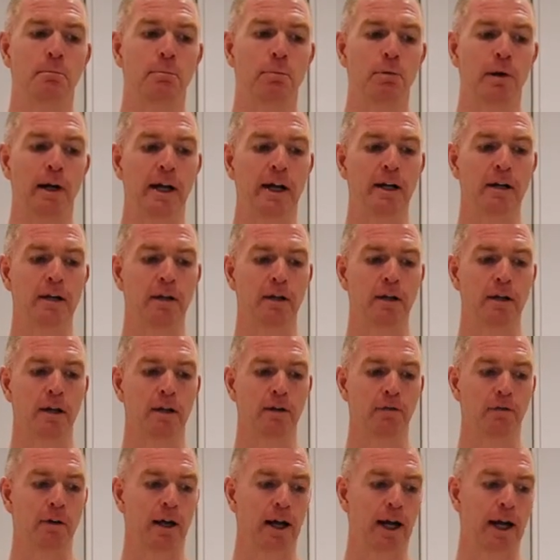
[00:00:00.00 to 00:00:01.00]
bread
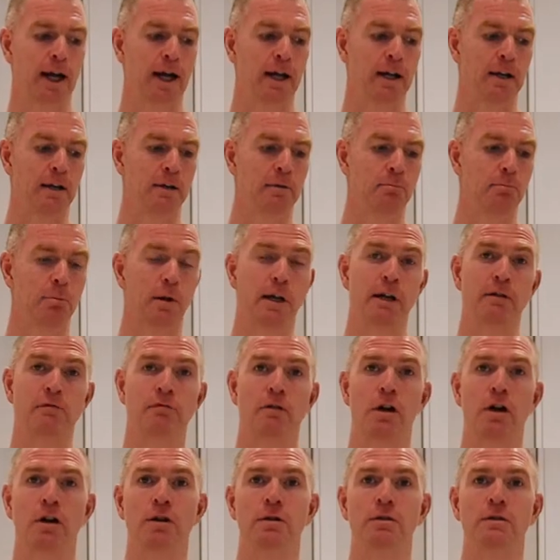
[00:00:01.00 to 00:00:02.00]
and bread
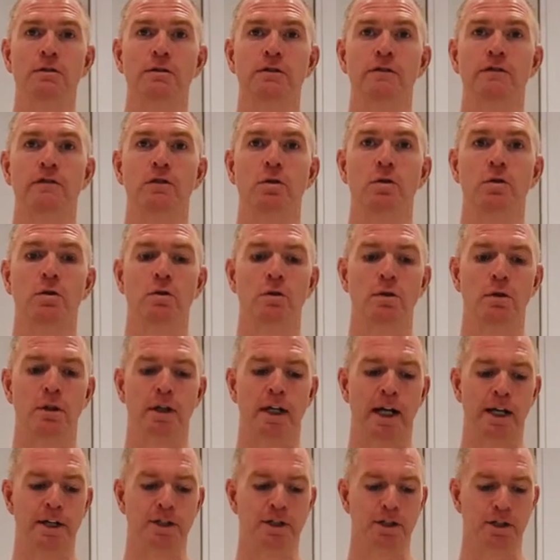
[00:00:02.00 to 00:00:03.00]
rolls for
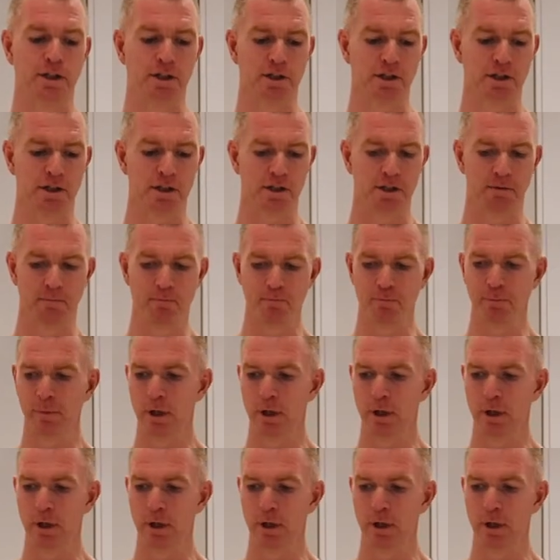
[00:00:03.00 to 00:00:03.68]
lunches.